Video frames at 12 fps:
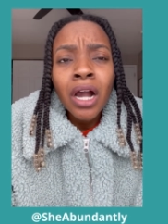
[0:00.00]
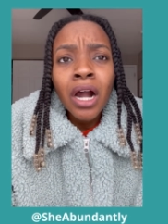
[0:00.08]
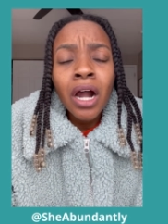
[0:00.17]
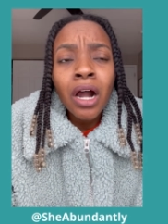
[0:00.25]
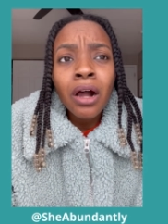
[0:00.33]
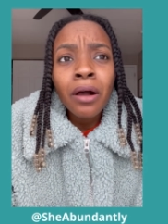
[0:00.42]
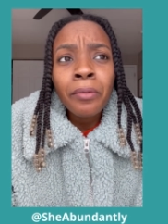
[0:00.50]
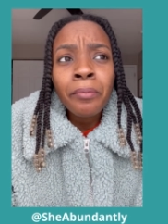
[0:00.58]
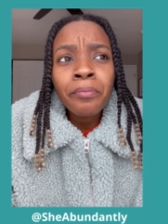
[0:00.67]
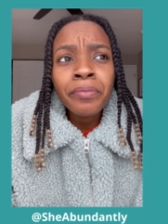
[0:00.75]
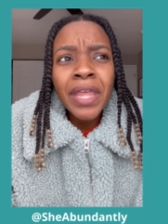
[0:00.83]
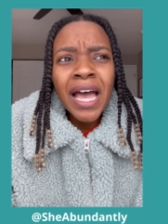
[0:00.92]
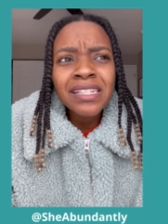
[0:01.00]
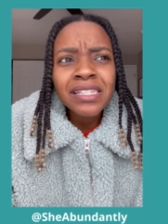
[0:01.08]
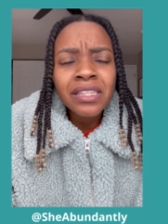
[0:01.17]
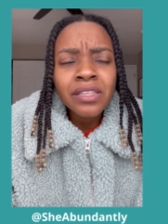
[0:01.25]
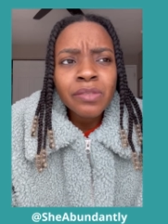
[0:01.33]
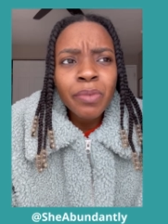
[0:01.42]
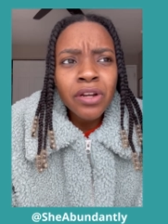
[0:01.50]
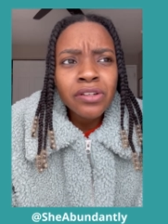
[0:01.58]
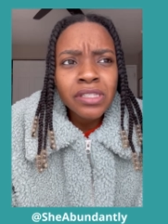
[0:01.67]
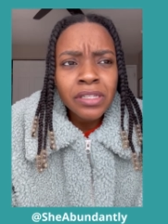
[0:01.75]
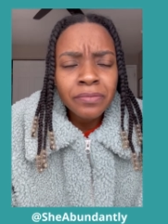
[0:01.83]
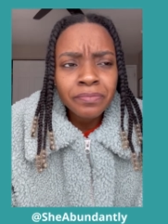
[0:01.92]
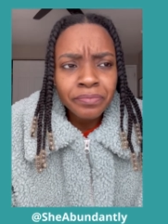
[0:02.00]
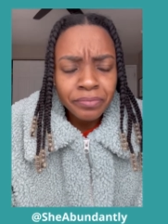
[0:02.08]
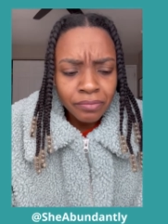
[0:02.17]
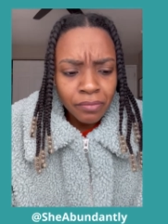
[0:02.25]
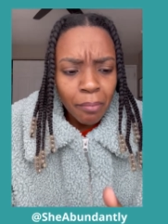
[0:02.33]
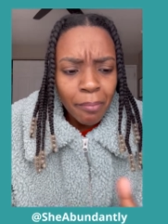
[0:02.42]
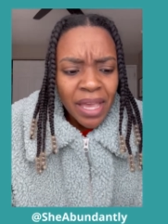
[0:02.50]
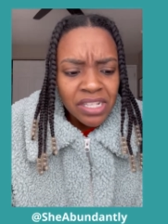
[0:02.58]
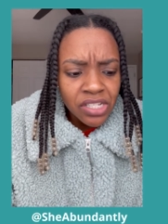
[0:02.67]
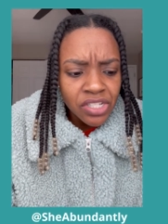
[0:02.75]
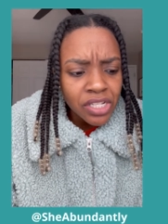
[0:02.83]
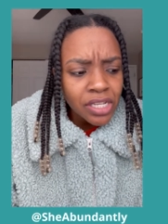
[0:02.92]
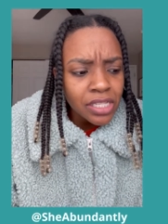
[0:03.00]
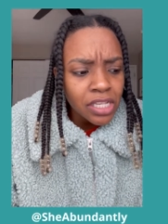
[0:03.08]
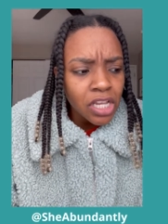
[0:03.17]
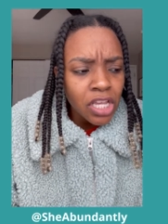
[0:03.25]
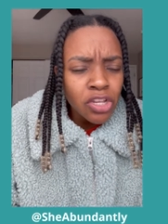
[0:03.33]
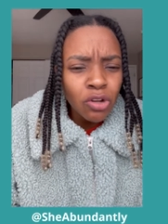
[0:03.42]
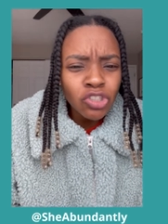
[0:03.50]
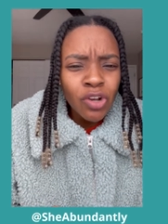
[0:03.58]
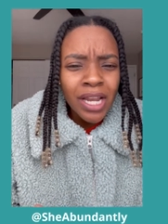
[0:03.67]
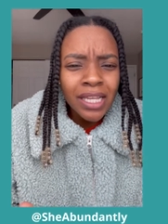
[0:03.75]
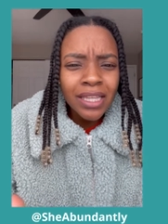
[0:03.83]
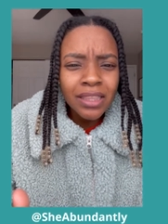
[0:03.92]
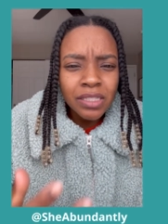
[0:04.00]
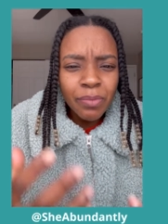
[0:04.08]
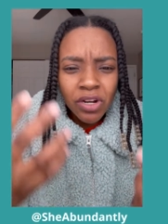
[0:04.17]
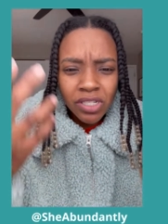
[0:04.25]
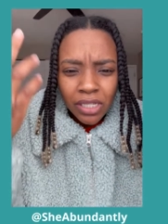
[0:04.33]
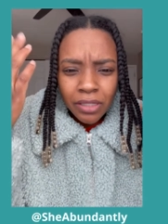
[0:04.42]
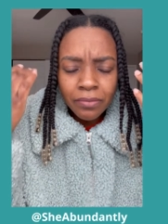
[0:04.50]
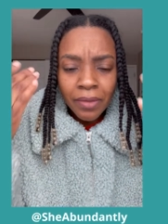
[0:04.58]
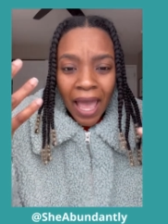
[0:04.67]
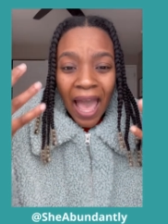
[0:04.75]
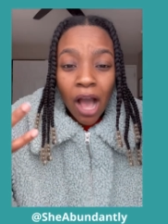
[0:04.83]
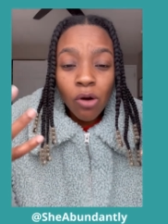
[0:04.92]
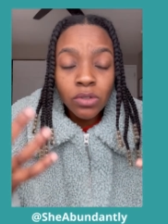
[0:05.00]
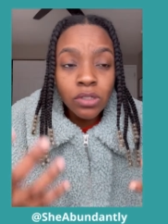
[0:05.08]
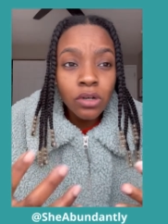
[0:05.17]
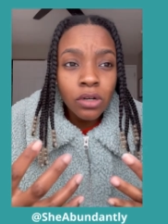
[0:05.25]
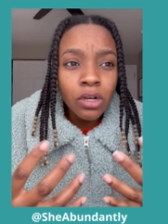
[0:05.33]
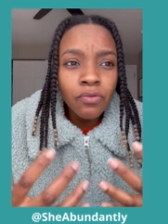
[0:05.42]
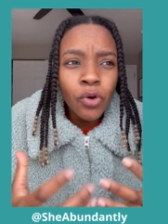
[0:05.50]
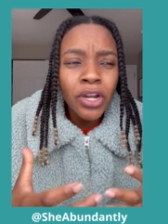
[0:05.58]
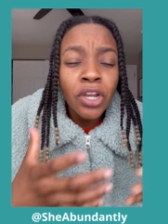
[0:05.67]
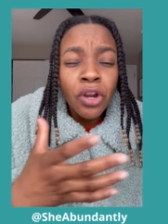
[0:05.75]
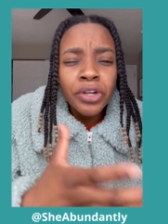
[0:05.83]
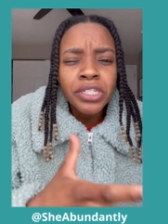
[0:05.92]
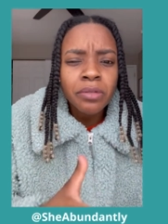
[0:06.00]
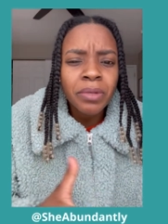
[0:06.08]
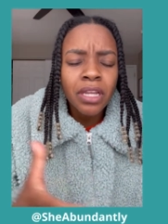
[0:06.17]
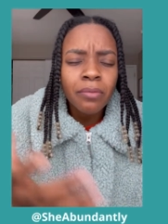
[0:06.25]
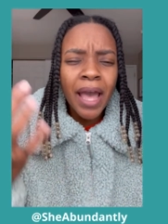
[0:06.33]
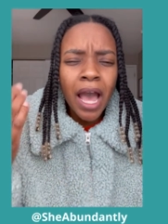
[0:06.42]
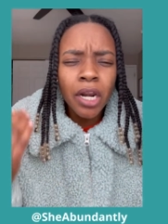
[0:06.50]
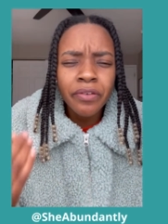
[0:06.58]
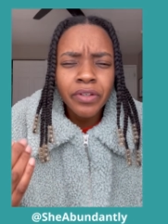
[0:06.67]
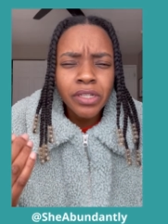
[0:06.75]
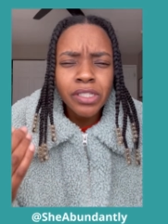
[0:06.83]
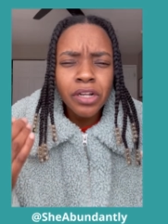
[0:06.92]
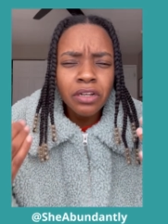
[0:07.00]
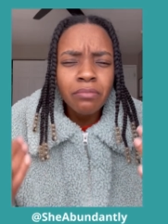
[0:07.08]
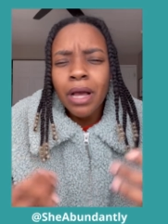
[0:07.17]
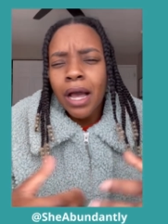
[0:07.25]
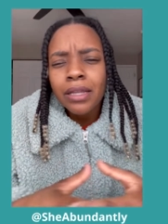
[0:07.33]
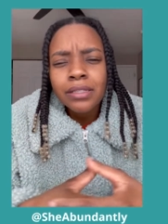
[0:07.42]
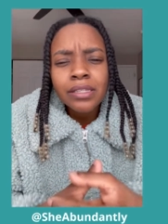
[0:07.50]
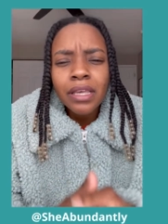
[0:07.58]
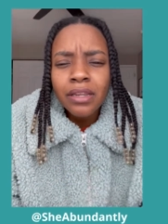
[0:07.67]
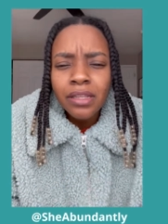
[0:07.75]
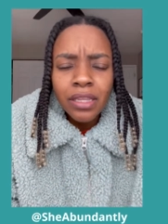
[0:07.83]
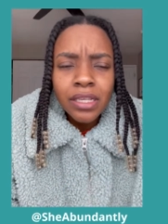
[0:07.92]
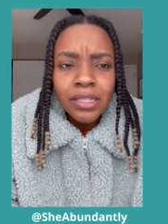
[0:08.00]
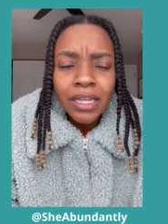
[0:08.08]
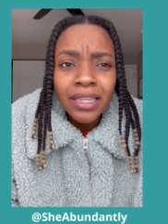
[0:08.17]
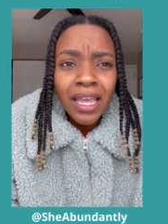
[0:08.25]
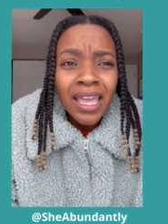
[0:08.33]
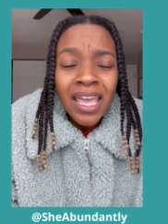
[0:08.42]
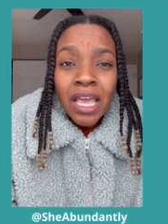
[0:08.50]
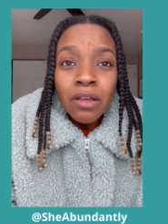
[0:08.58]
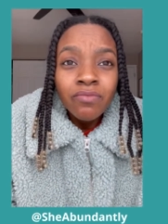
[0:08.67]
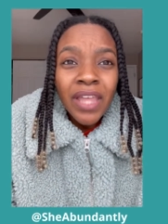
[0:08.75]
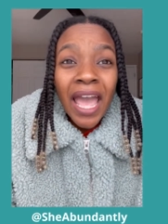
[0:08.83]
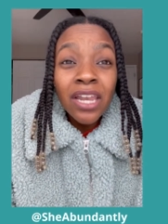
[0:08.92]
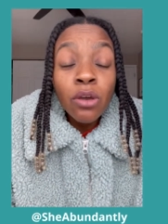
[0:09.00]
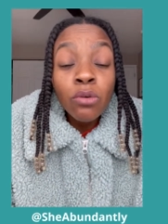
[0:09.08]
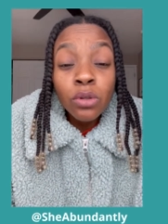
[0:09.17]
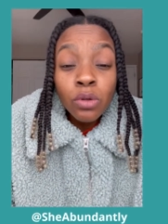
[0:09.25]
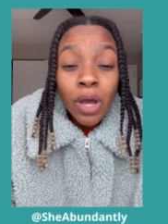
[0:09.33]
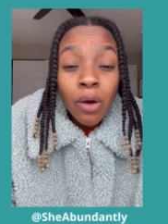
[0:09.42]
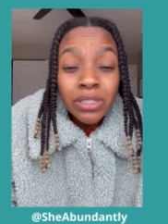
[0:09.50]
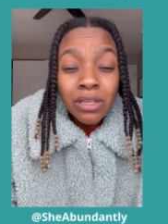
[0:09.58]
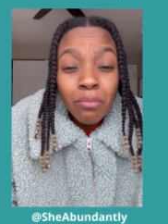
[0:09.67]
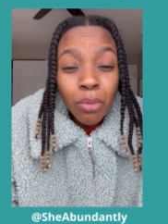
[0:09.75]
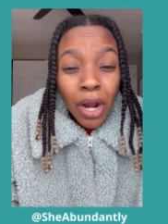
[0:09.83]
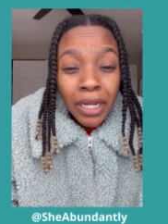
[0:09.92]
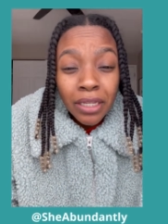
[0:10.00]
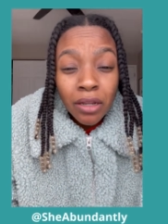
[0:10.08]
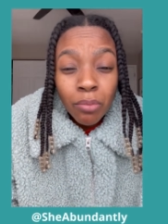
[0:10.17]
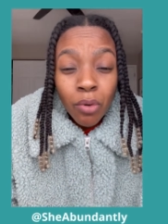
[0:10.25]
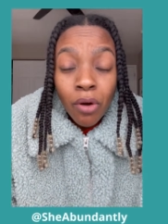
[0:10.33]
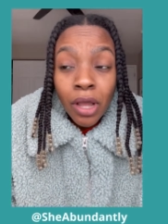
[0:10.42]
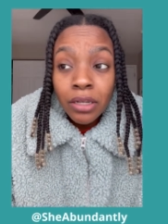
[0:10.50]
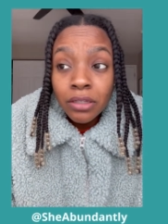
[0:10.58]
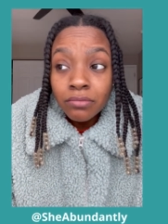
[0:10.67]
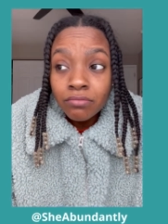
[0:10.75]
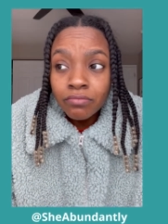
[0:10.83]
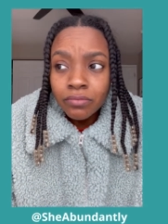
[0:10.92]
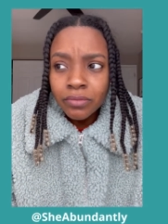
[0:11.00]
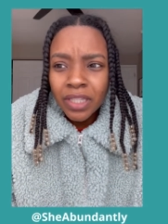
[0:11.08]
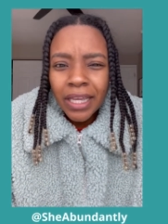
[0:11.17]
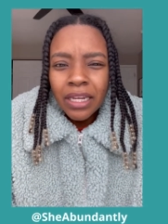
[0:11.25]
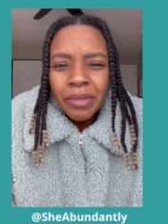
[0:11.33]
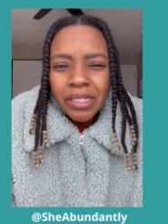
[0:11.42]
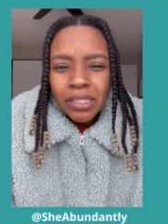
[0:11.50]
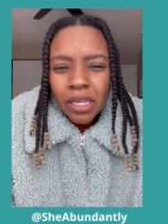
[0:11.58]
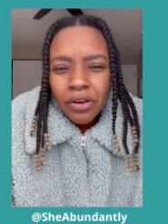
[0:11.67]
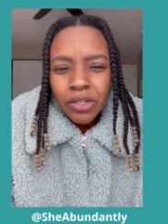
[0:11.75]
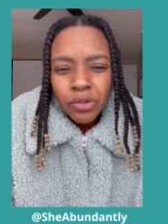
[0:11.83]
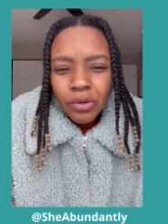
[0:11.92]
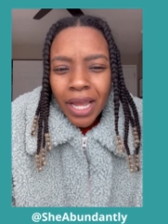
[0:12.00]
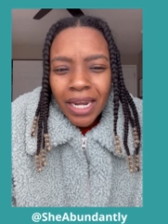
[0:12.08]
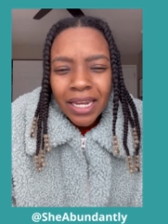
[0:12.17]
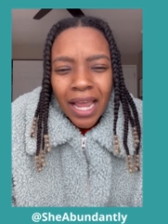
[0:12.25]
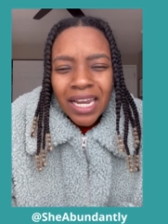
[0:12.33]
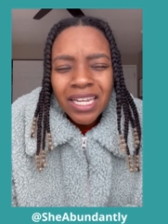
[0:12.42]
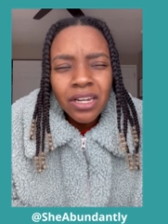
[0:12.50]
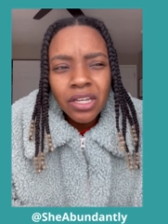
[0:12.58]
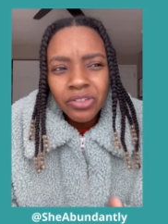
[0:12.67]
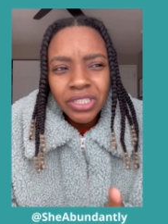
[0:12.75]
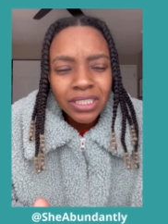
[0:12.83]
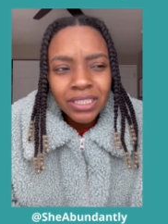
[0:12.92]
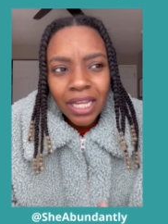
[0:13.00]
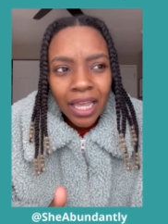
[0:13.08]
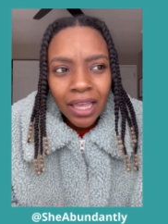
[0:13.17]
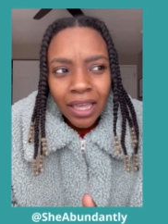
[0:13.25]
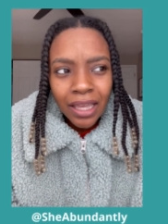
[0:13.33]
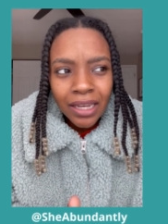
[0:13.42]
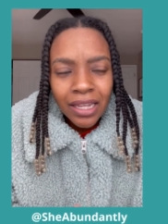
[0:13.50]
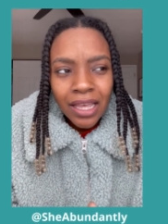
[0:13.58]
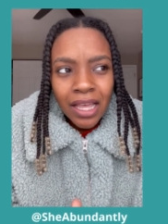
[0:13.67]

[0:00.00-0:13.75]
um, I sent this person messages and, you know, trying to get this person out of or encourage them to get them out of a certain mindset and things like that. I had no clue I was embarking upon the enemy's territory. I didn't I didn't understand